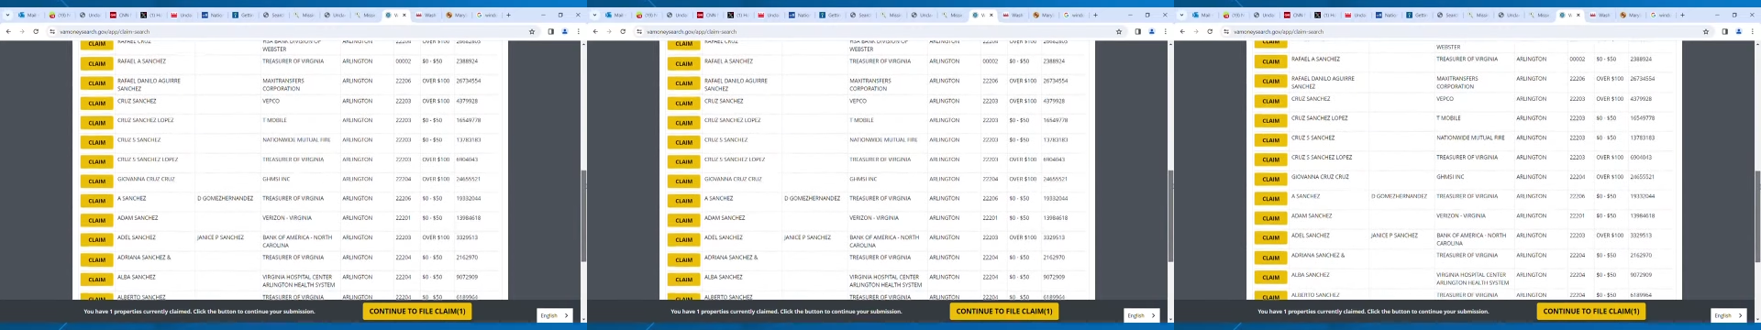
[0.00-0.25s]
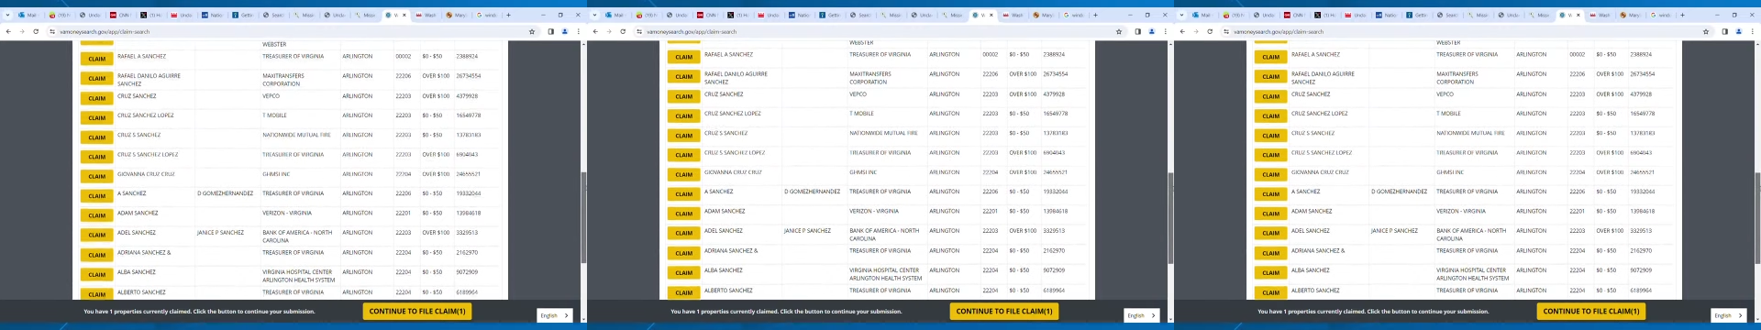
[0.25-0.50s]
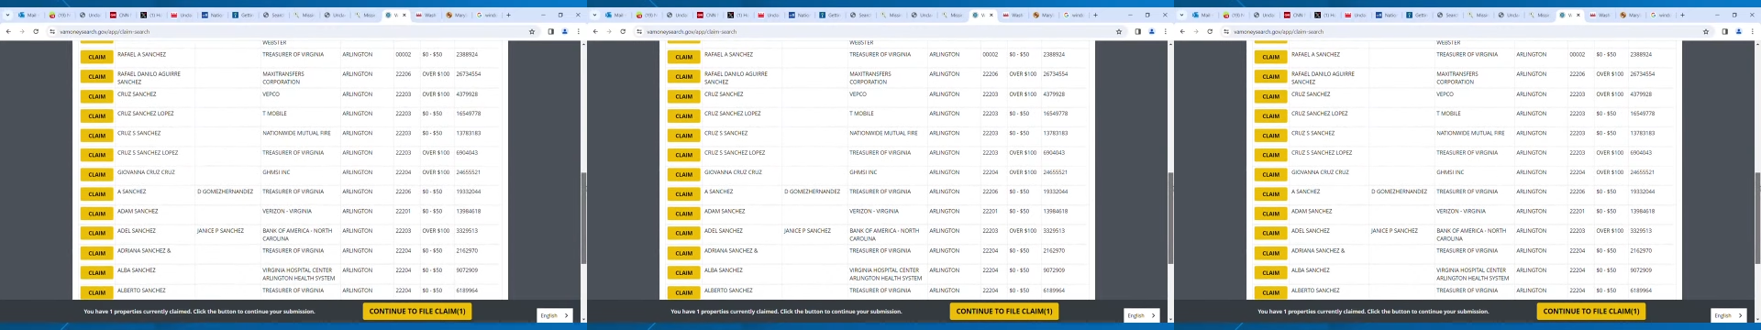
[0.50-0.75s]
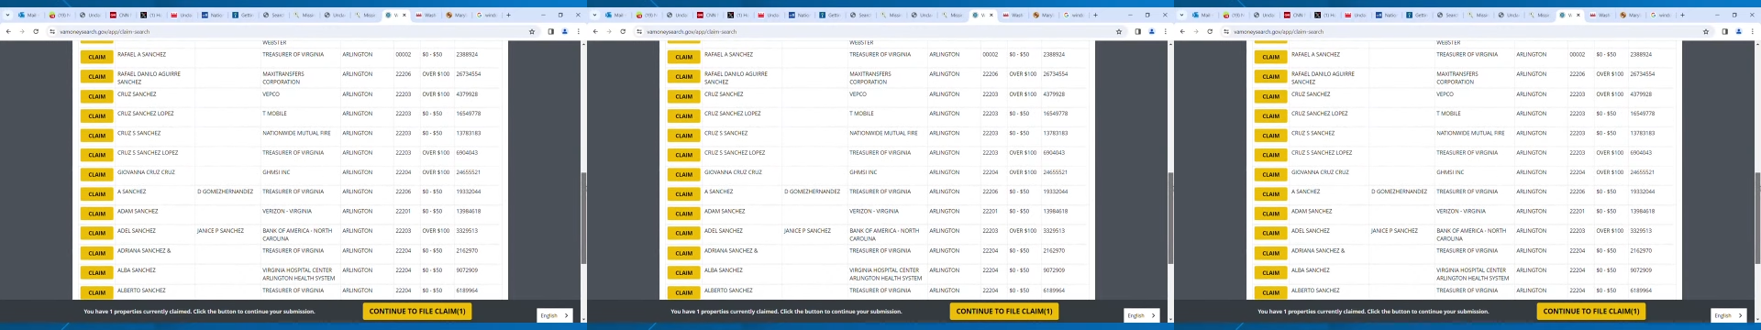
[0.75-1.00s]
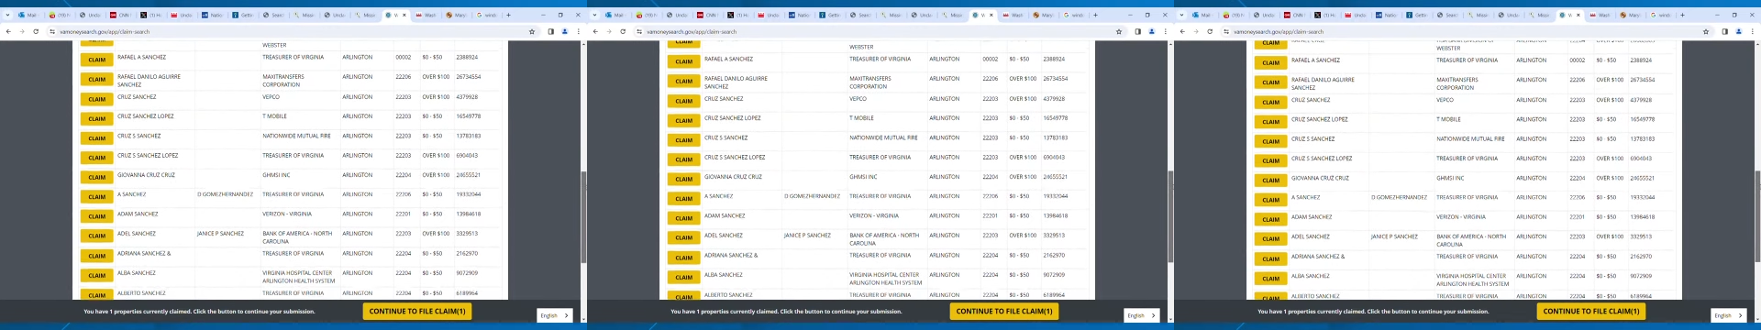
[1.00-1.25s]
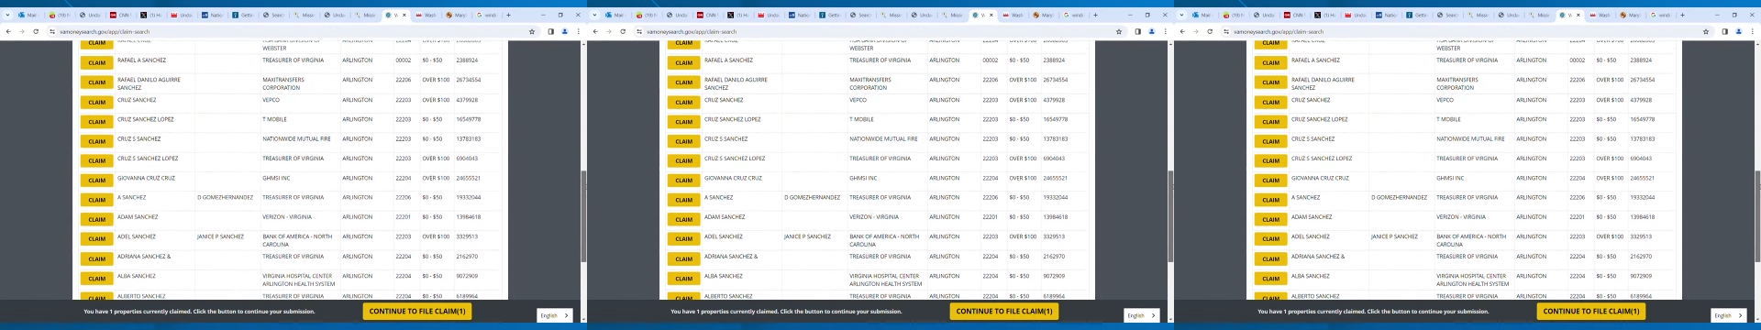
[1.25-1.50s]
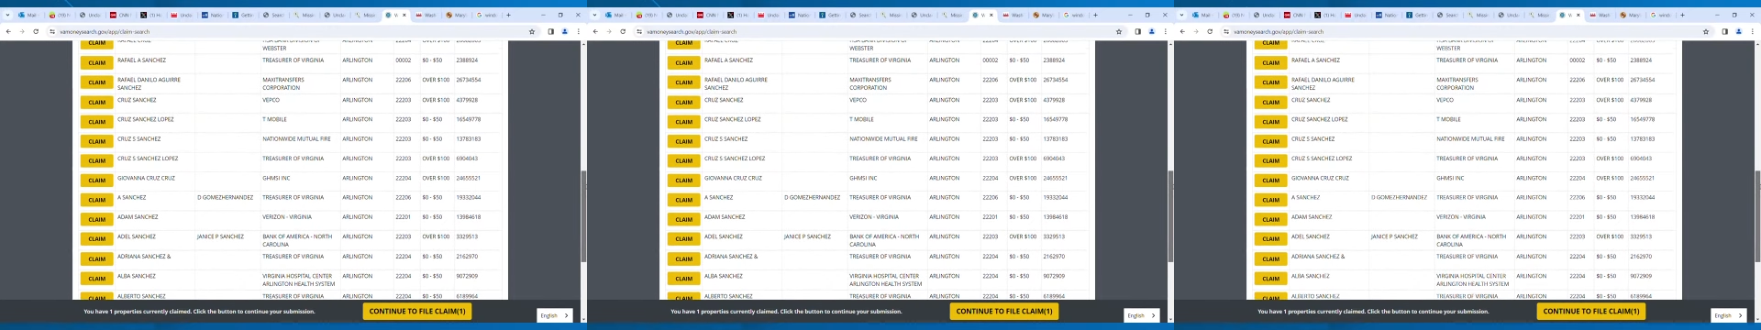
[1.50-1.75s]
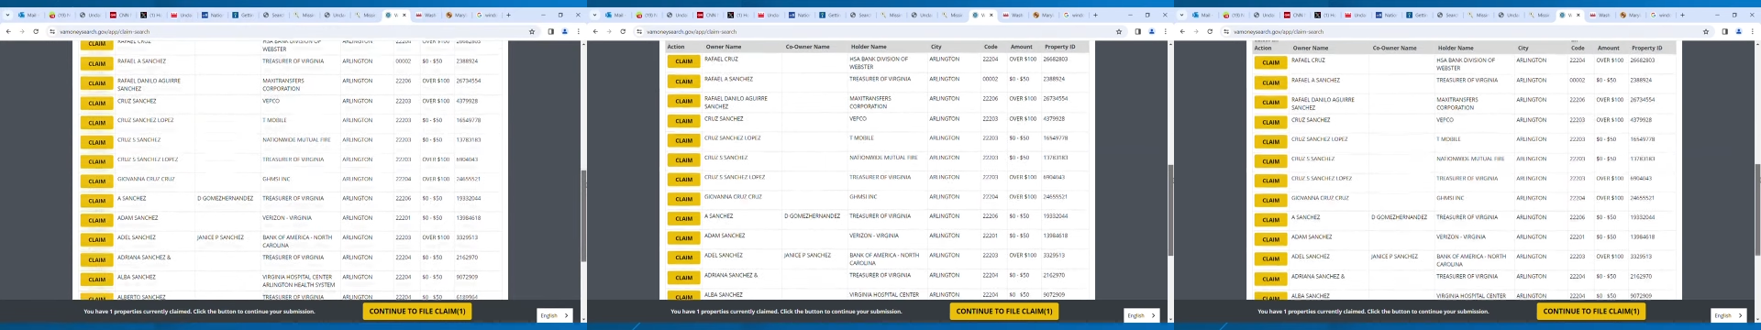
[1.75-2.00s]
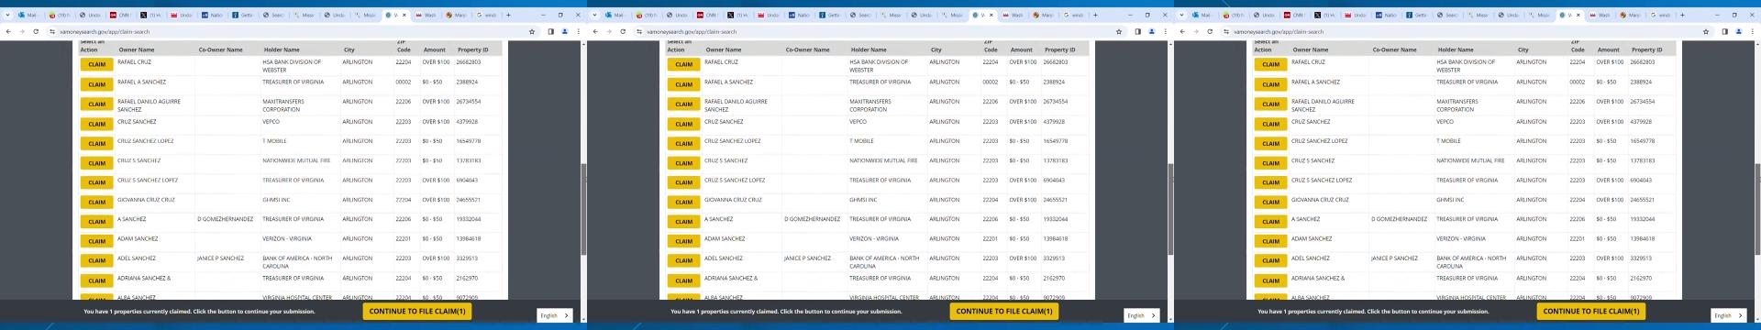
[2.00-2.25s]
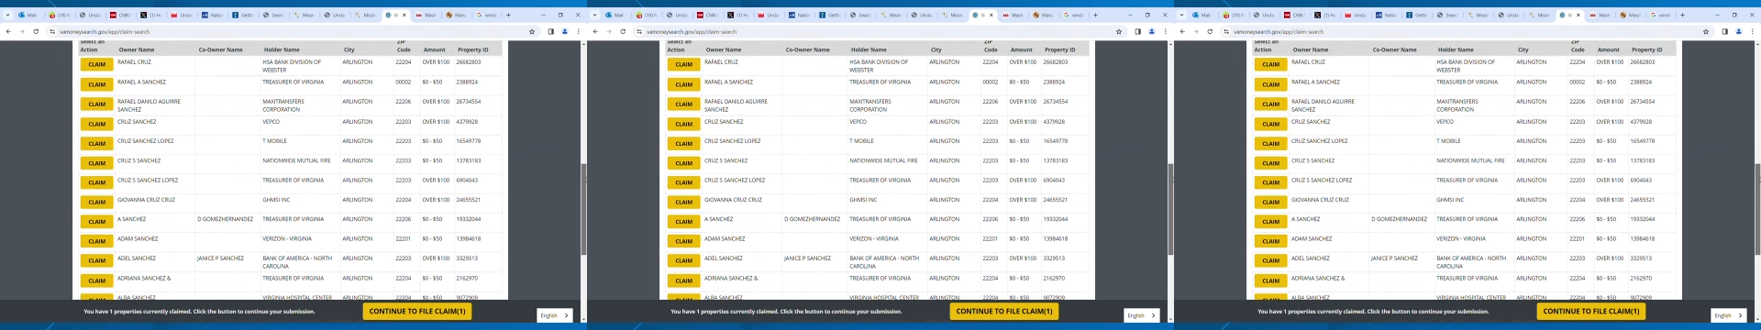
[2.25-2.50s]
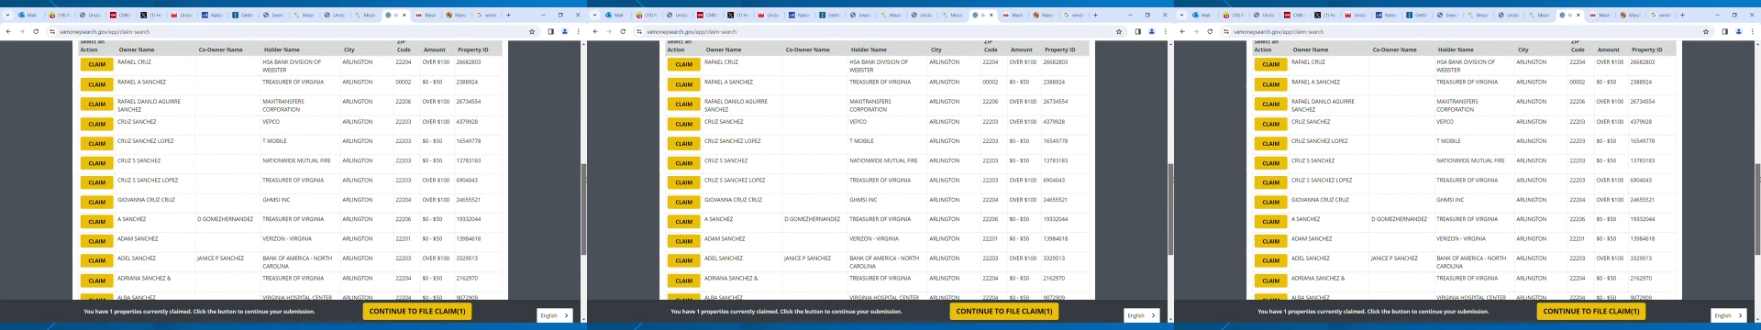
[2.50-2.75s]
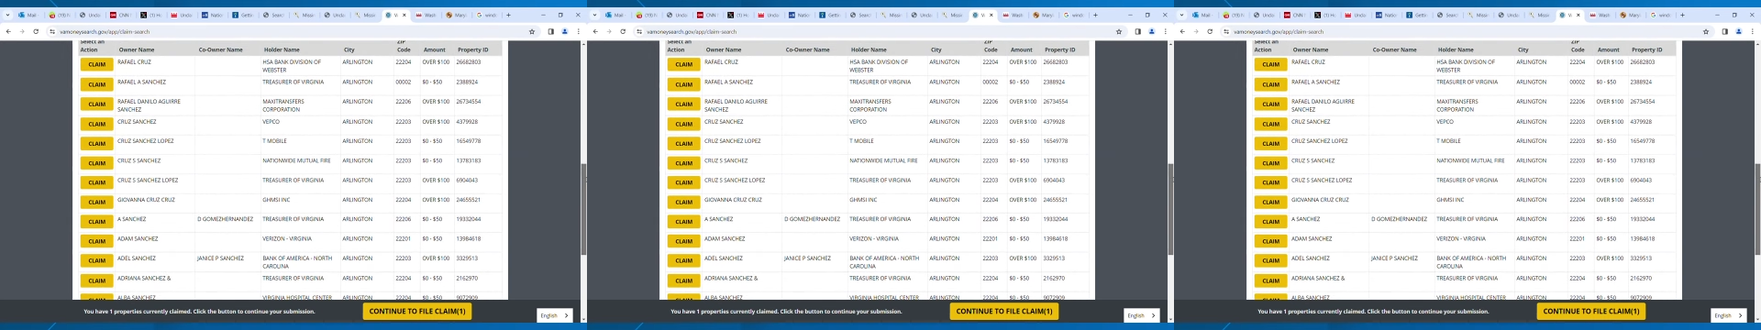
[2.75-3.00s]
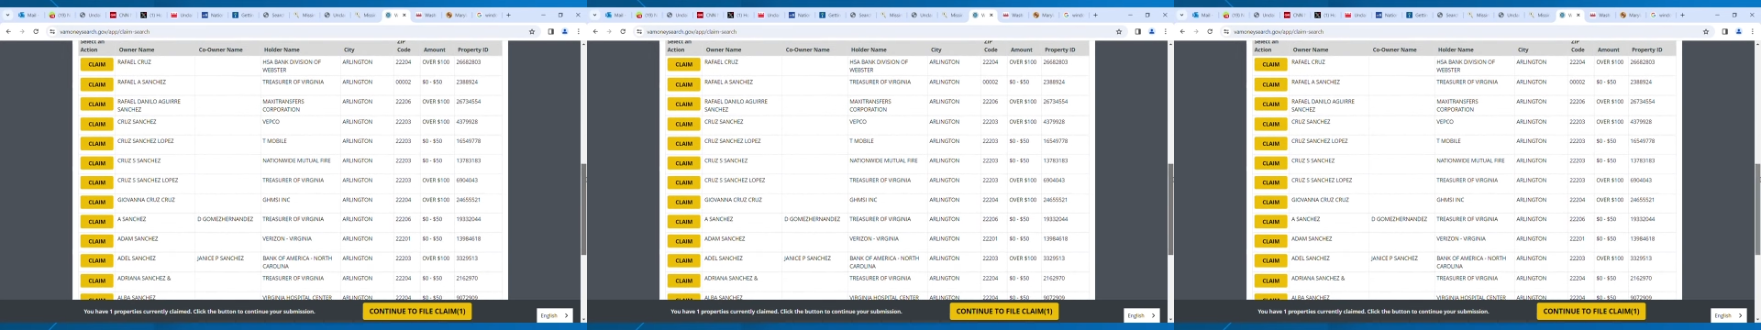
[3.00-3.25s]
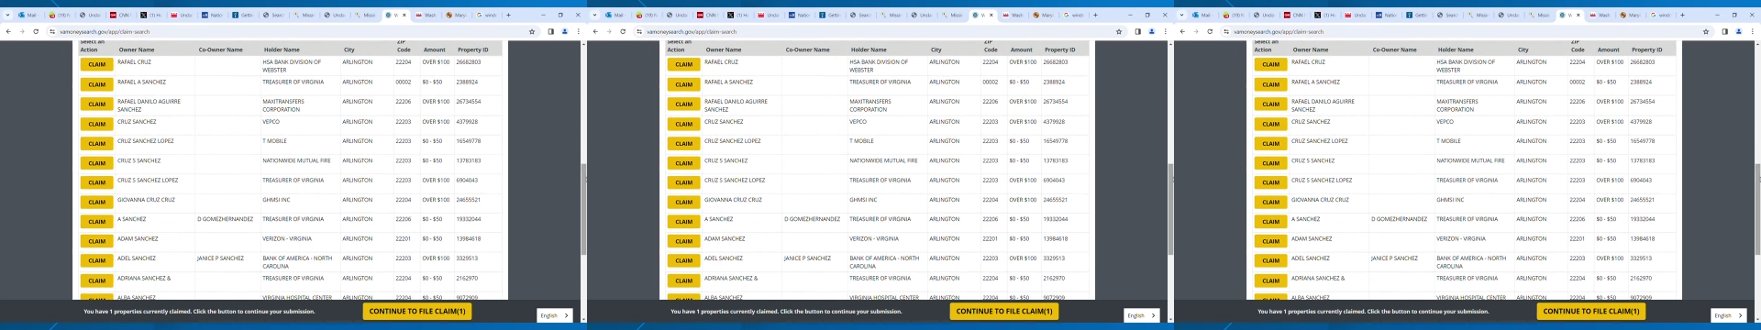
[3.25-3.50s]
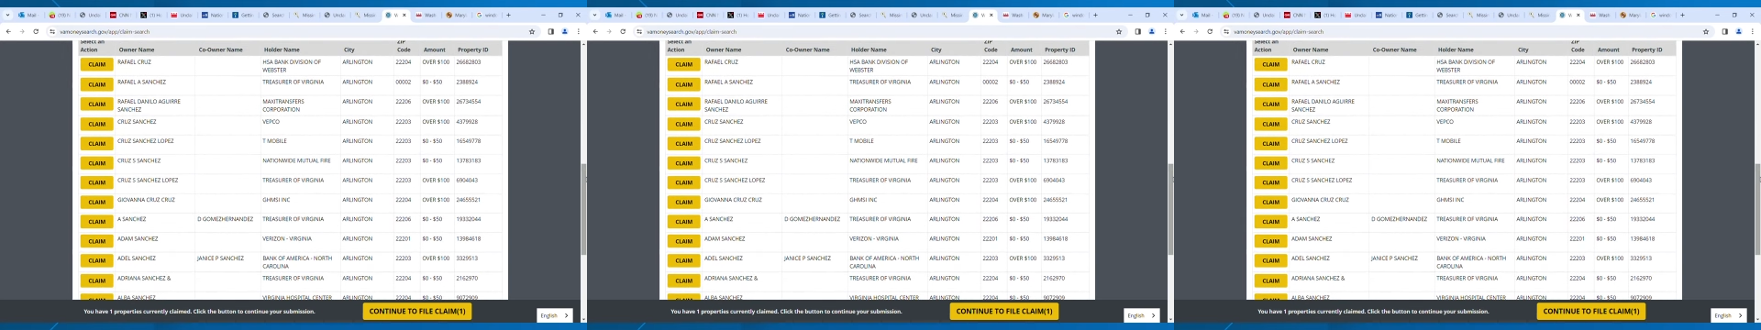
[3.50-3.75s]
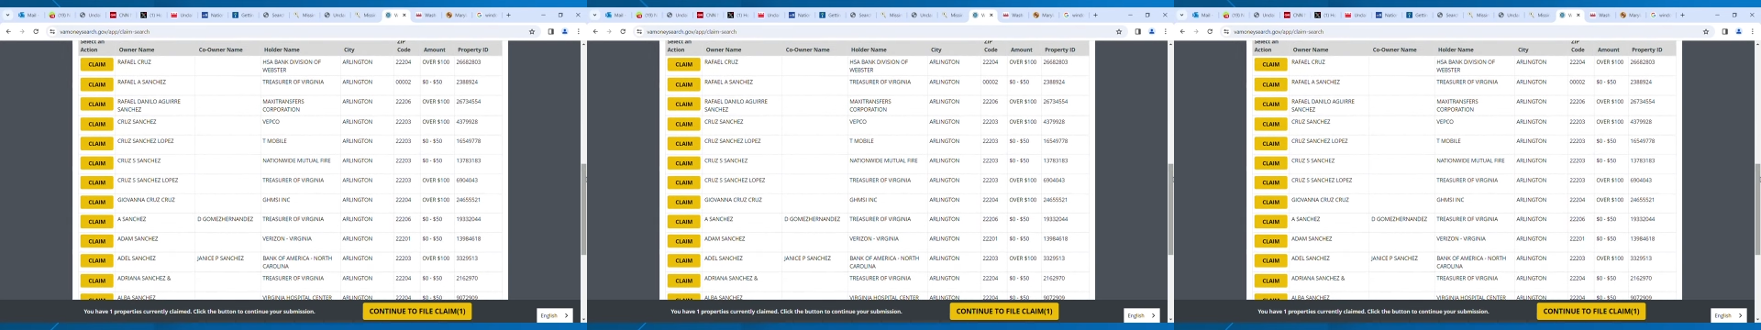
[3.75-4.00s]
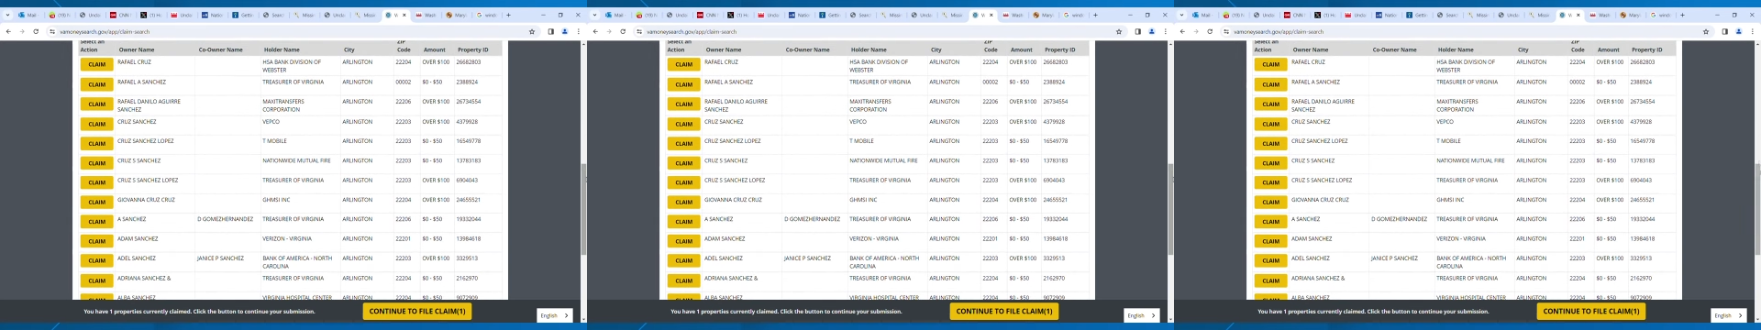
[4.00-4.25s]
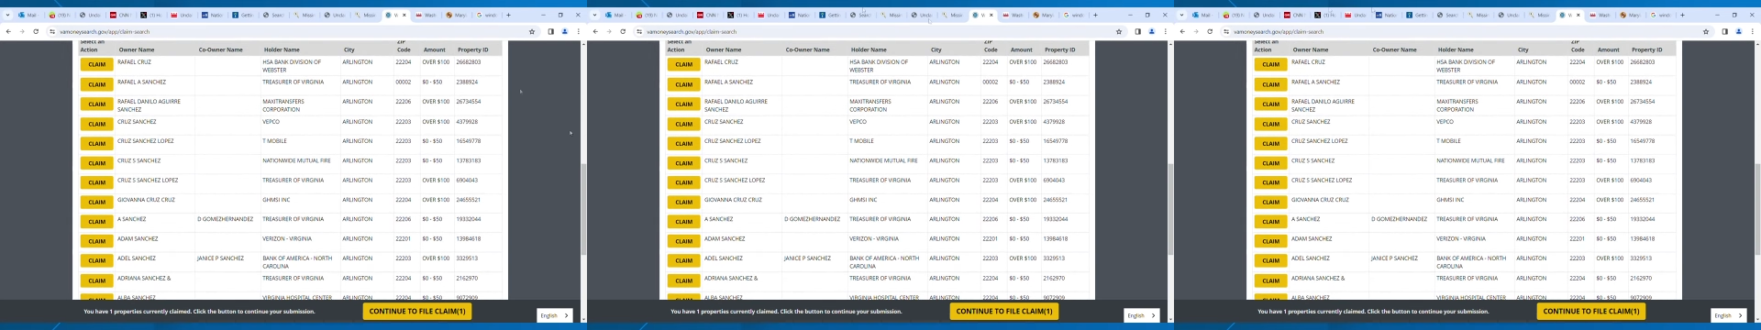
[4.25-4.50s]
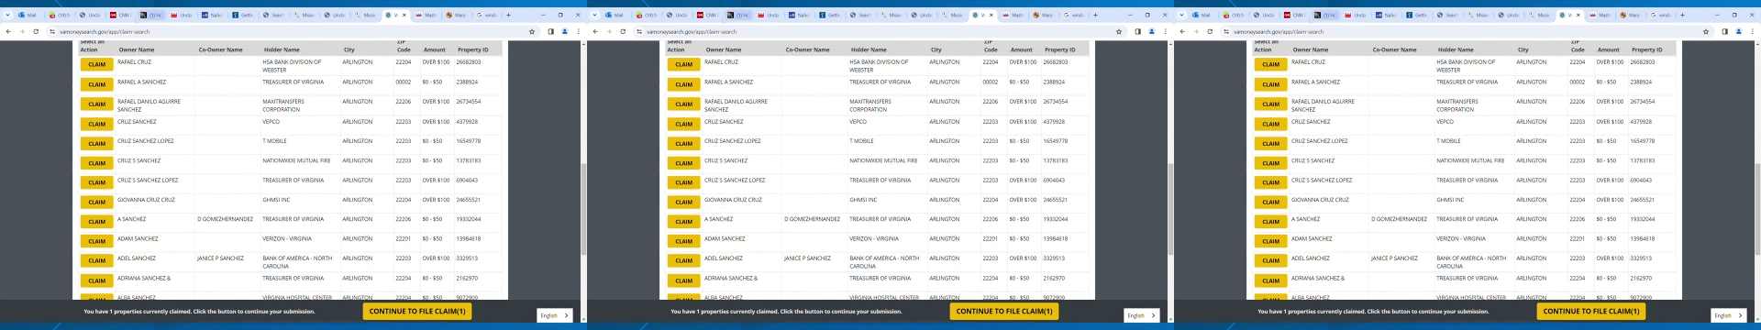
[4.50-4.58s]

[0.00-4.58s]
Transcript: (no speaker visible)